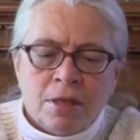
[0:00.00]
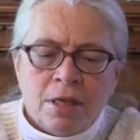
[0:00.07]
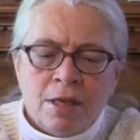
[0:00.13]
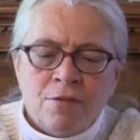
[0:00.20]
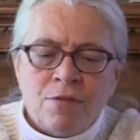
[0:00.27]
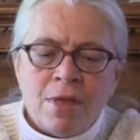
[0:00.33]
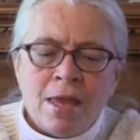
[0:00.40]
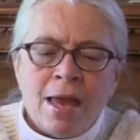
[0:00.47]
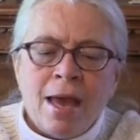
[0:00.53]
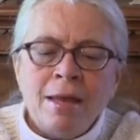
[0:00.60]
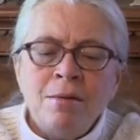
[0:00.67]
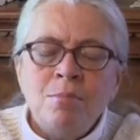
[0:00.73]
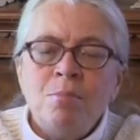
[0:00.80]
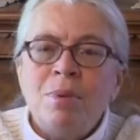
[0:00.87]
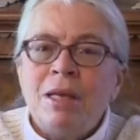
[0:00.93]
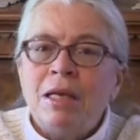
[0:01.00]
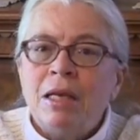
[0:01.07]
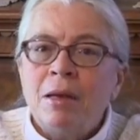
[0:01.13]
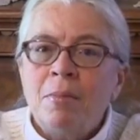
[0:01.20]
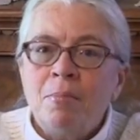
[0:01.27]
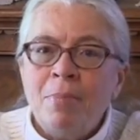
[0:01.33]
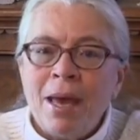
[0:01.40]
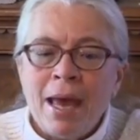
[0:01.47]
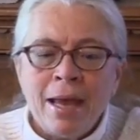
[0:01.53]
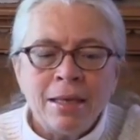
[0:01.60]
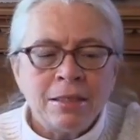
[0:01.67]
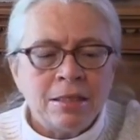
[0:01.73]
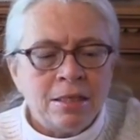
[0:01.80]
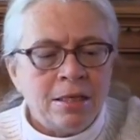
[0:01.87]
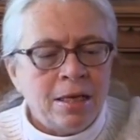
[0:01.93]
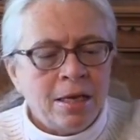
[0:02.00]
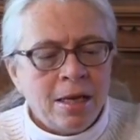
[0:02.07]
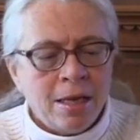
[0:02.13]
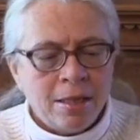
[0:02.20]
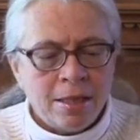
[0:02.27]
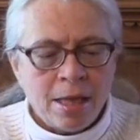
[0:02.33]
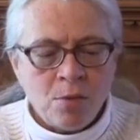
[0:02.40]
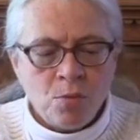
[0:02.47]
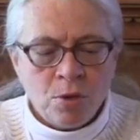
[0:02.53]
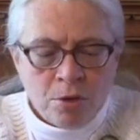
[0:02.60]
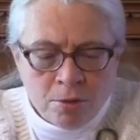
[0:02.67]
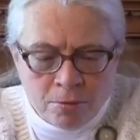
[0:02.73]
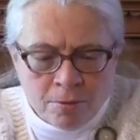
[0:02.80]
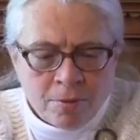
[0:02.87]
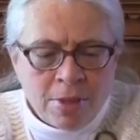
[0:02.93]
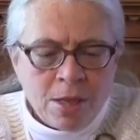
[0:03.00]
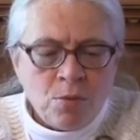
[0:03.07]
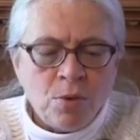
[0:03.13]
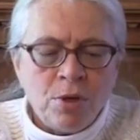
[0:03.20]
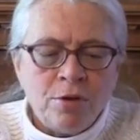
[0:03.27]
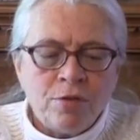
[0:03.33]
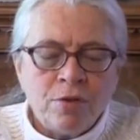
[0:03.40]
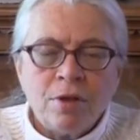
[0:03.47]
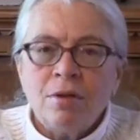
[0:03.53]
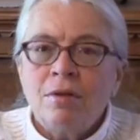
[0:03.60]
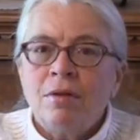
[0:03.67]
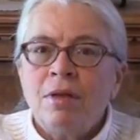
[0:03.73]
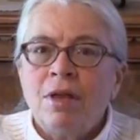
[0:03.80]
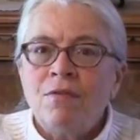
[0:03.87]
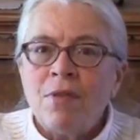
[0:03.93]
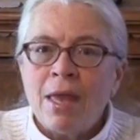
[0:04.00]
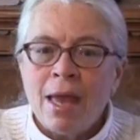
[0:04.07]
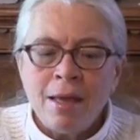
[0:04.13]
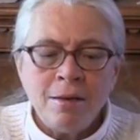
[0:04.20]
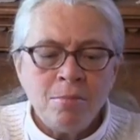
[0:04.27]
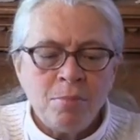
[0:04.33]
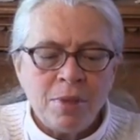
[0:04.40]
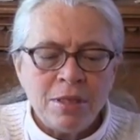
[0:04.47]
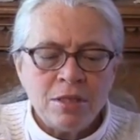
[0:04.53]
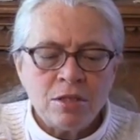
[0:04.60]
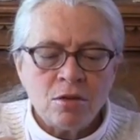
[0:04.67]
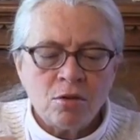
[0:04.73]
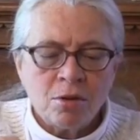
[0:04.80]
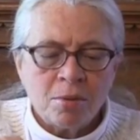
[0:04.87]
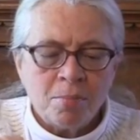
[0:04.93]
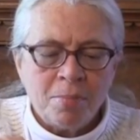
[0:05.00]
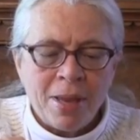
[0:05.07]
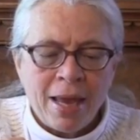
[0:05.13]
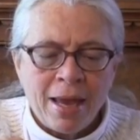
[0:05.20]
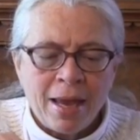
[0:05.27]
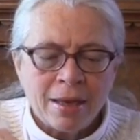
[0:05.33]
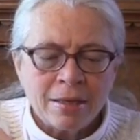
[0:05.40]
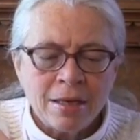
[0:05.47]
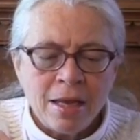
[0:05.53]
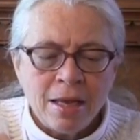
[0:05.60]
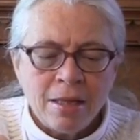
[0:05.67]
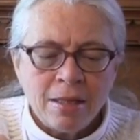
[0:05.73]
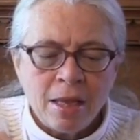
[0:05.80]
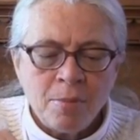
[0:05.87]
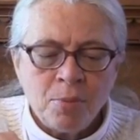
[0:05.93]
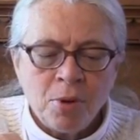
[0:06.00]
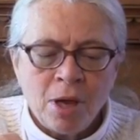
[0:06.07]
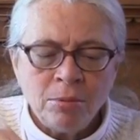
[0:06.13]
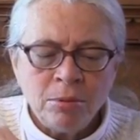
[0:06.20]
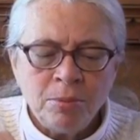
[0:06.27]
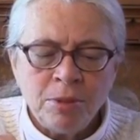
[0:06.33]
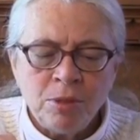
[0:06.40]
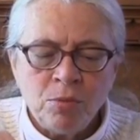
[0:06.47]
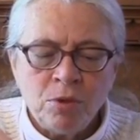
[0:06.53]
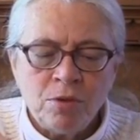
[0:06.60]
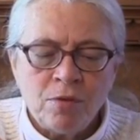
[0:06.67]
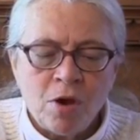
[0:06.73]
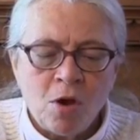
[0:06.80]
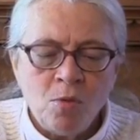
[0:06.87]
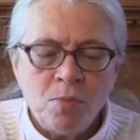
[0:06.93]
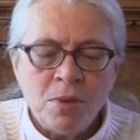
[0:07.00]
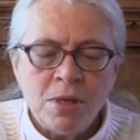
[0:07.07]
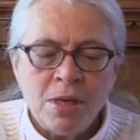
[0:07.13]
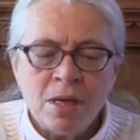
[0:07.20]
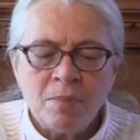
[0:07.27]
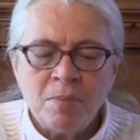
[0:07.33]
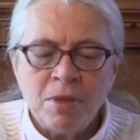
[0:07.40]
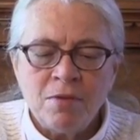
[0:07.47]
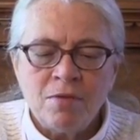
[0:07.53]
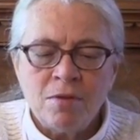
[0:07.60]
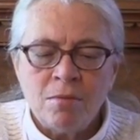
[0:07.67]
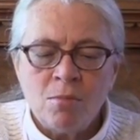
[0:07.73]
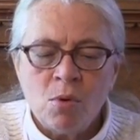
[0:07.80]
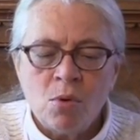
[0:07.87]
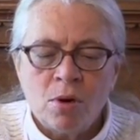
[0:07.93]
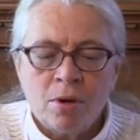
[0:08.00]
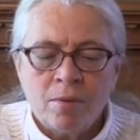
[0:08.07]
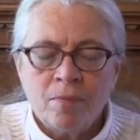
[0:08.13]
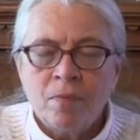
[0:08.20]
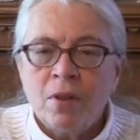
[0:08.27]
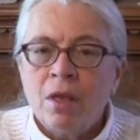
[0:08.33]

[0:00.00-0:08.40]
if they hadn't been compacted, they would have, if they hadn't been so compact, they probably would have opened up even more.